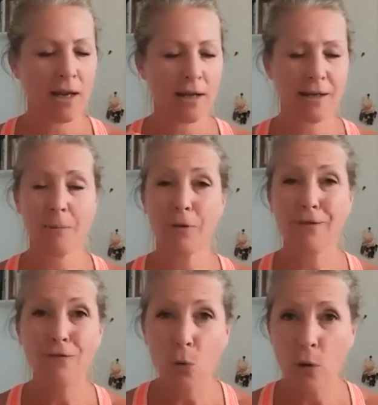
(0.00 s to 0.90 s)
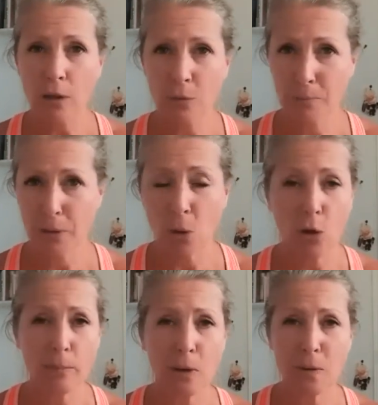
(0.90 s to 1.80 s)
Number 4 would be
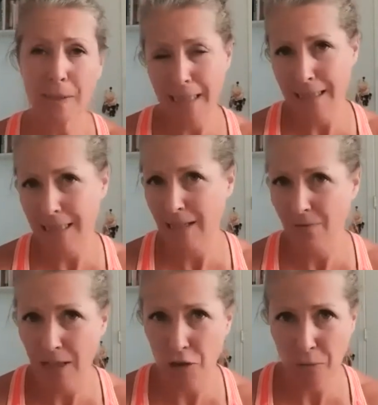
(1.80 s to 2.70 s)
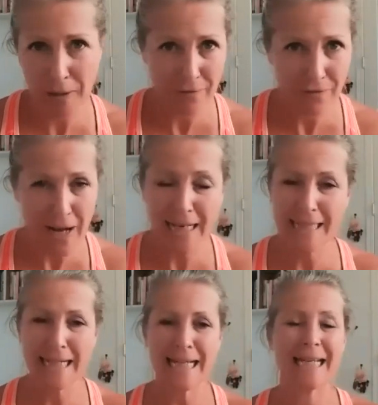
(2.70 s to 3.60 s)
hormone sensitive intermittent fasting.